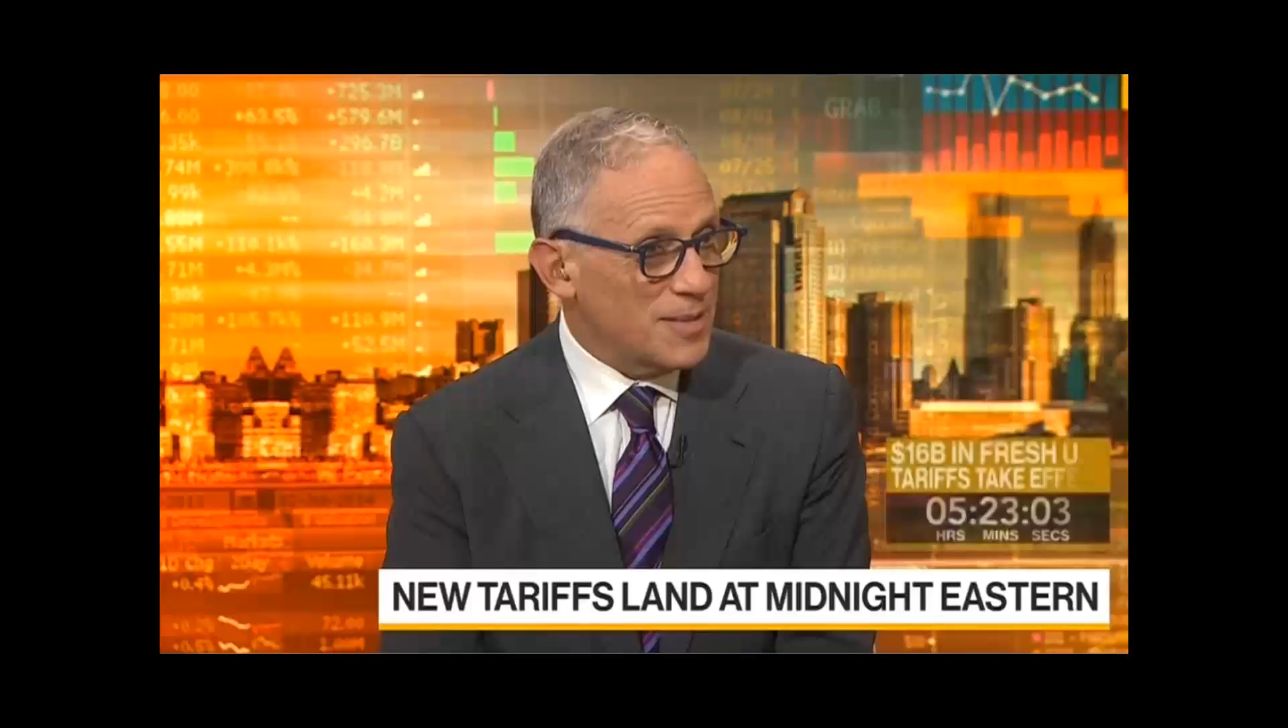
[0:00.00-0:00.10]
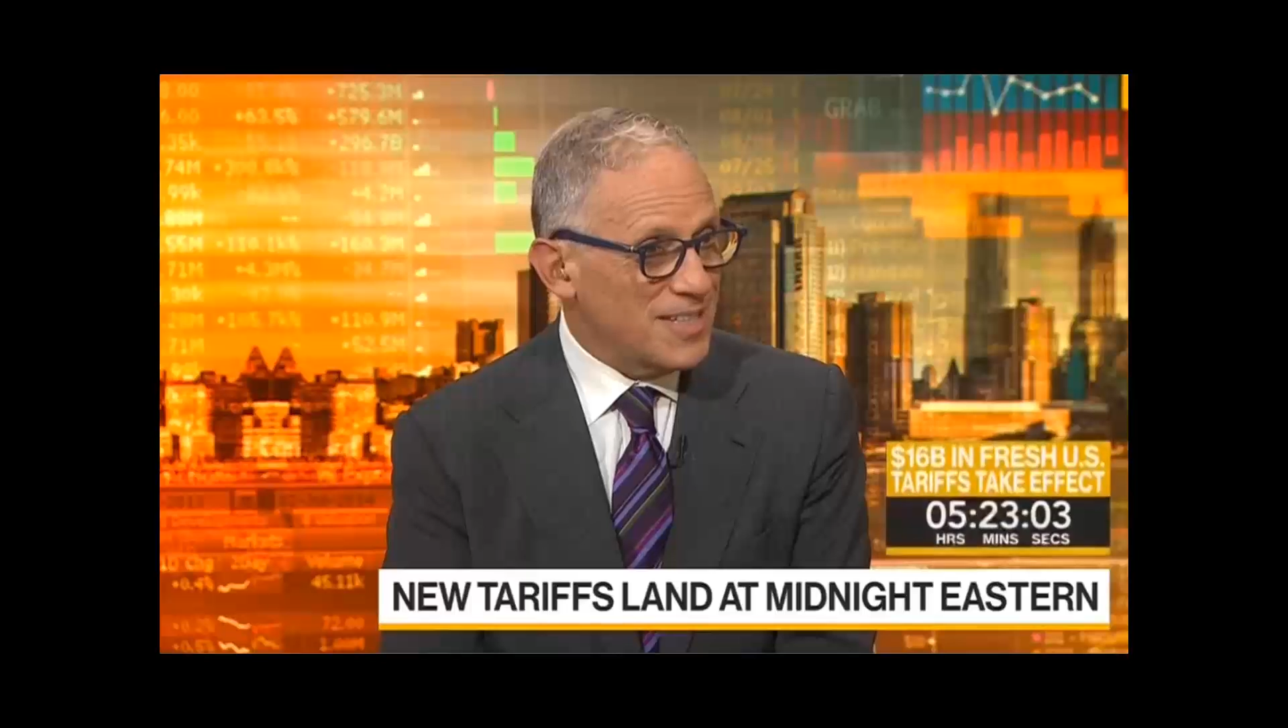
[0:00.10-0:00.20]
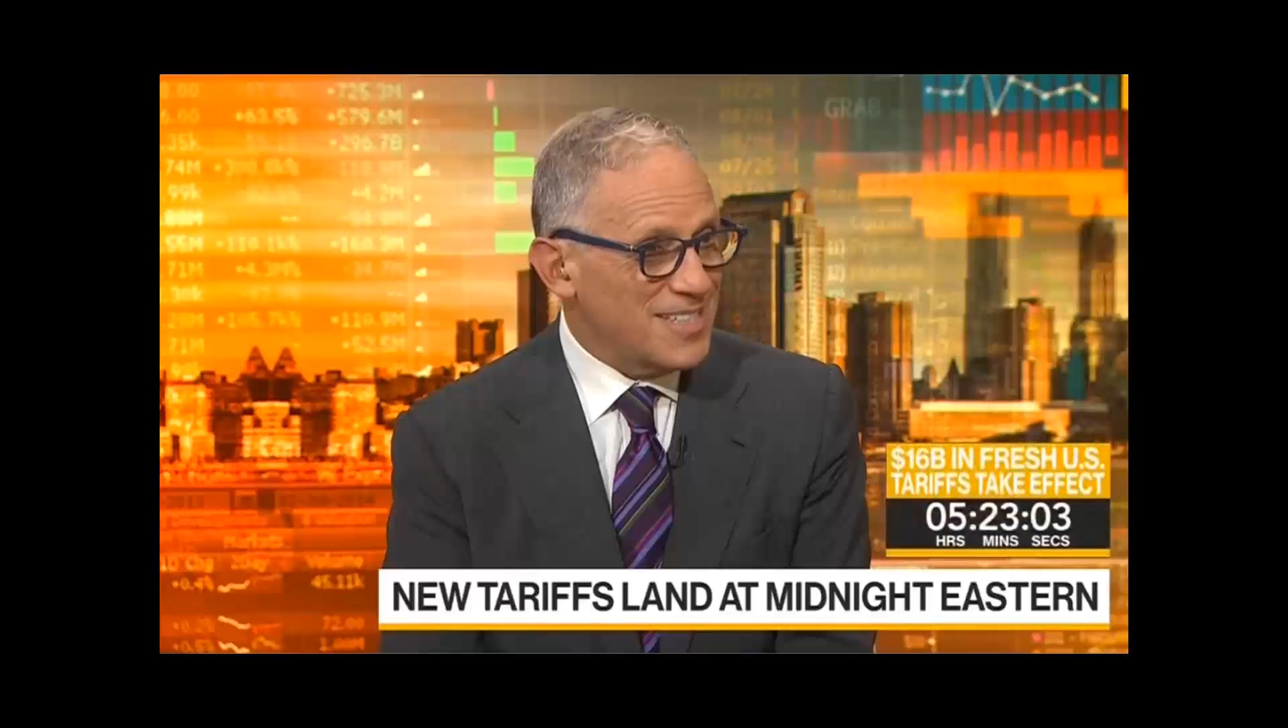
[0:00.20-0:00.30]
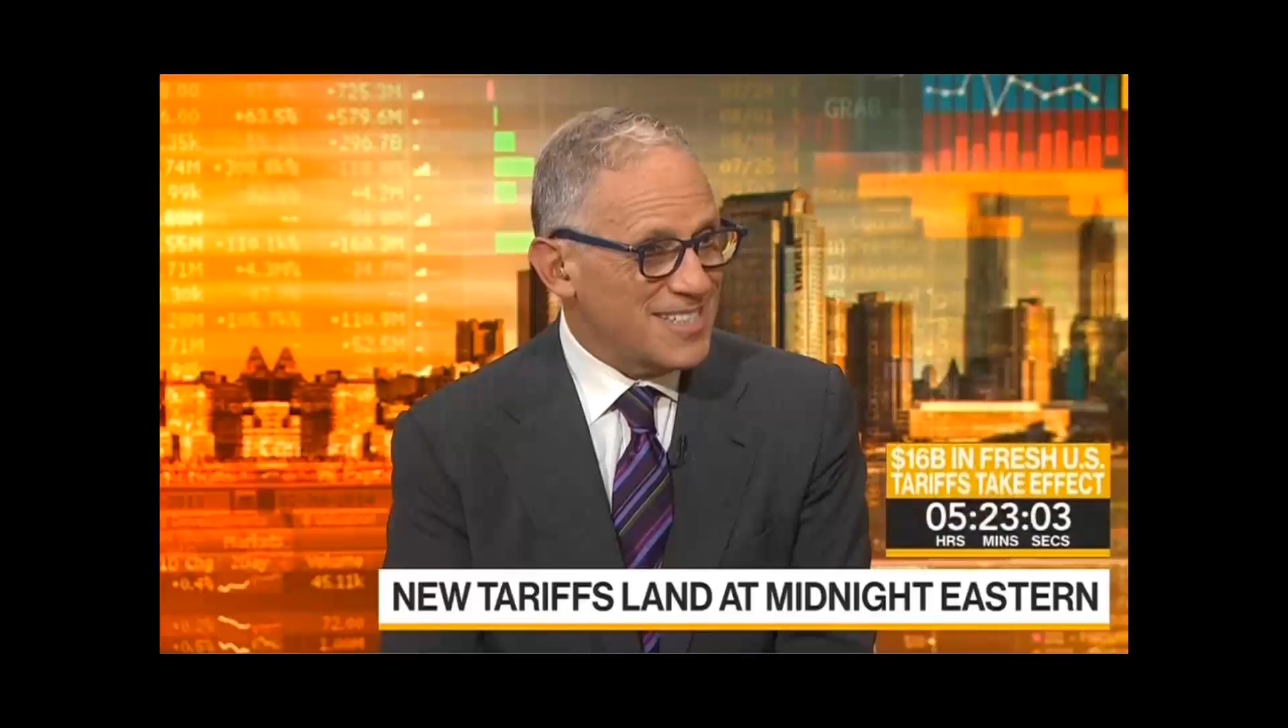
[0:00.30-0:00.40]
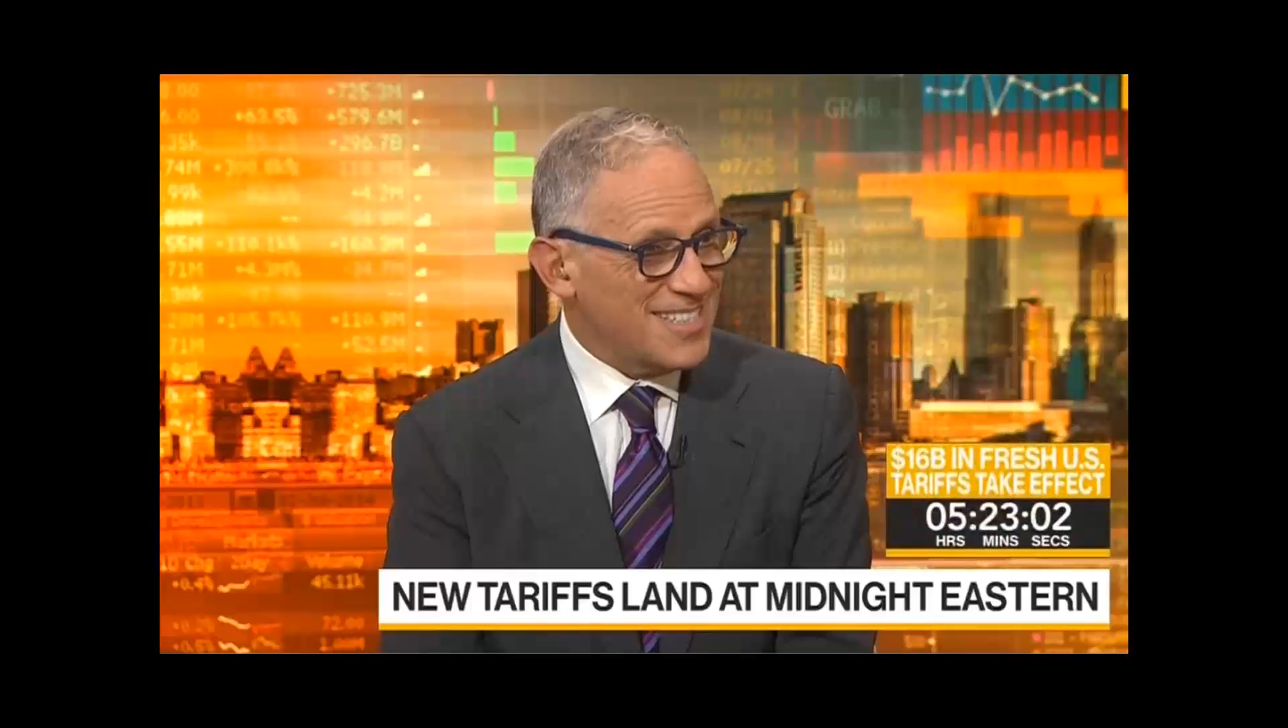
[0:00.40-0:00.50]
but
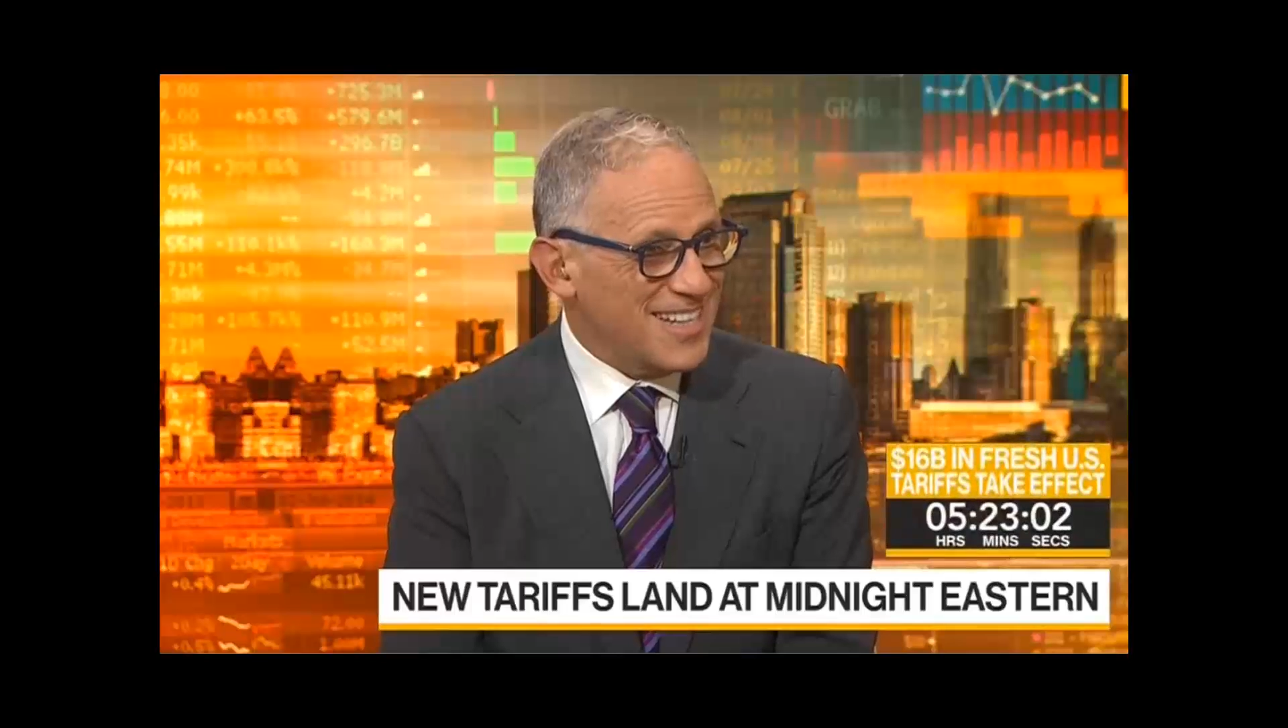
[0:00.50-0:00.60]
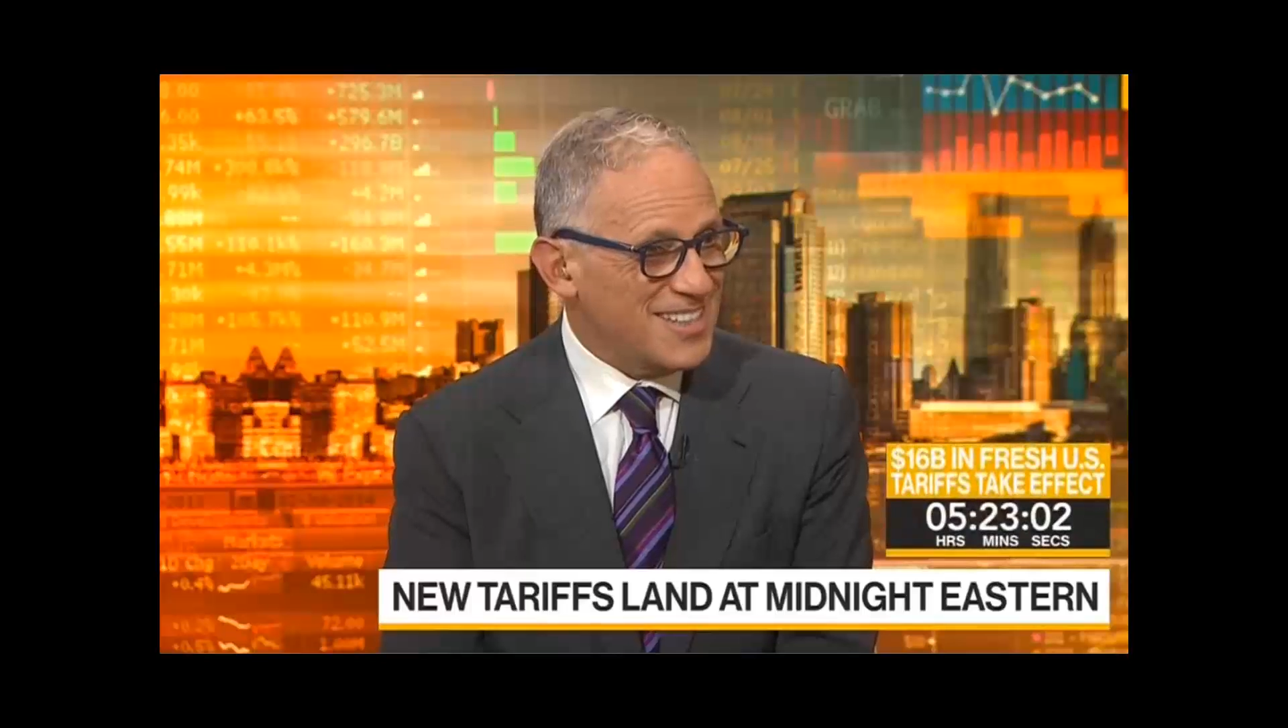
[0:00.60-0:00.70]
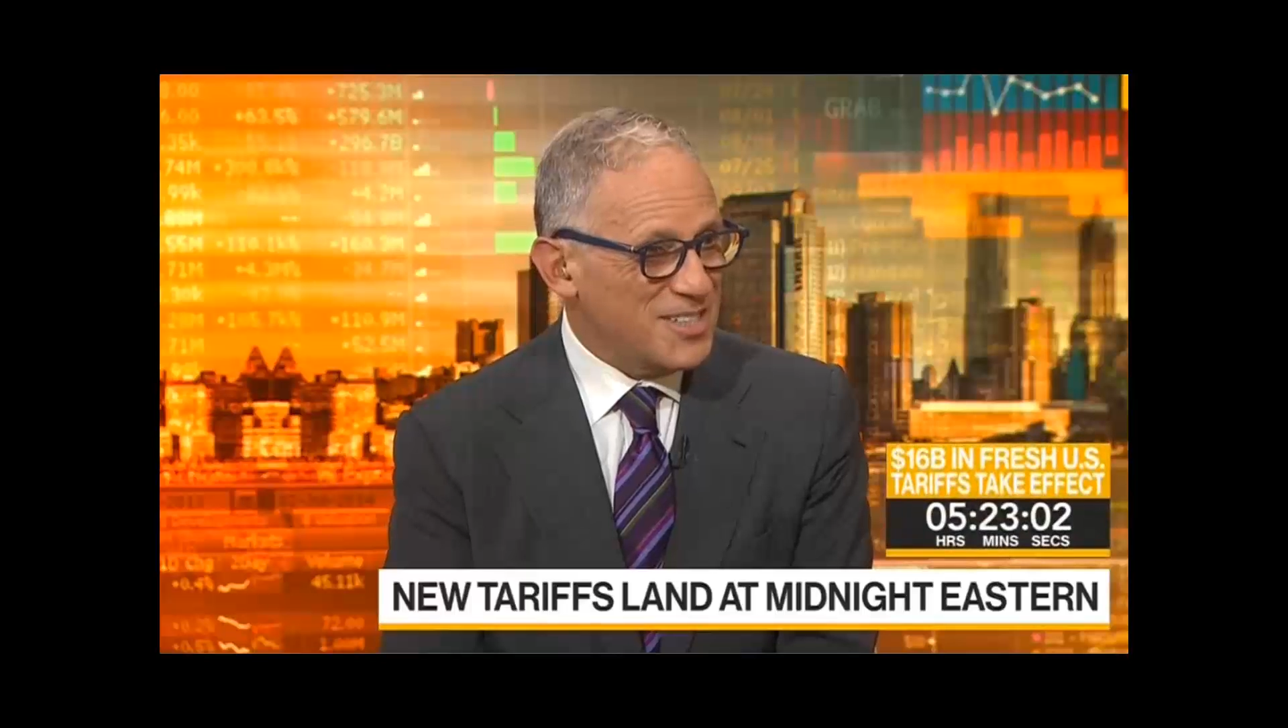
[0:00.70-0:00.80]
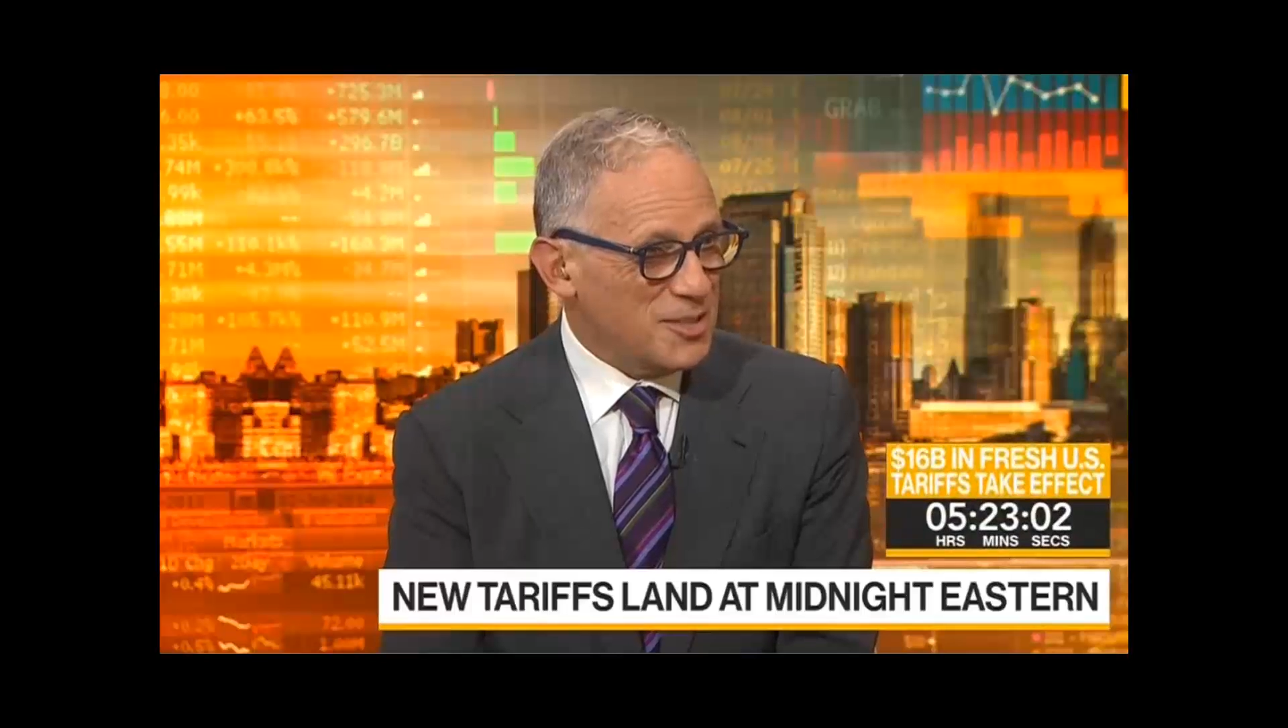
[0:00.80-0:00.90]
it is not the